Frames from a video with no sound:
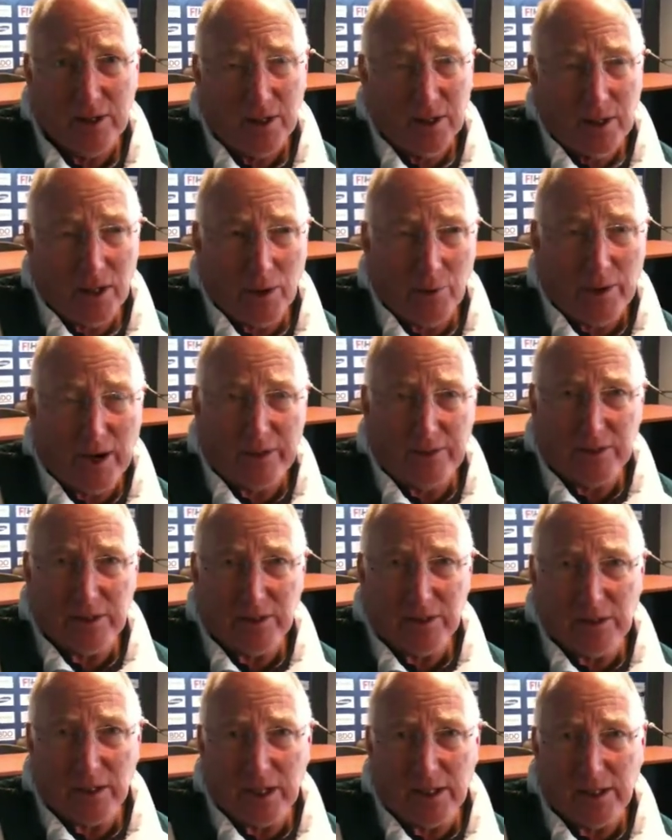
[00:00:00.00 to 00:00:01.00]
around
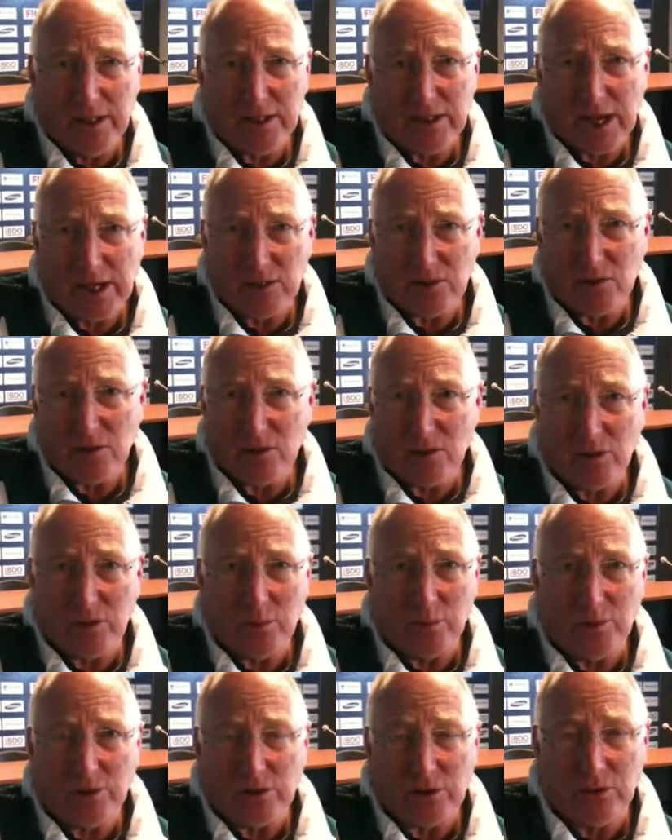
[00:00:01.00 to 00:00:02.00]
the uh, attacking
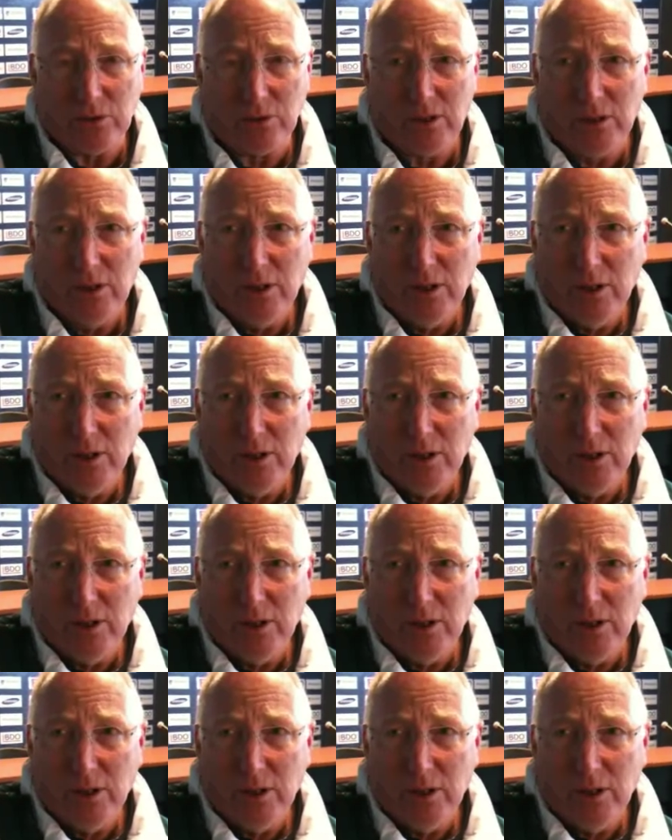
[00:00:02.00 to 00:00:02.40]
circle was good.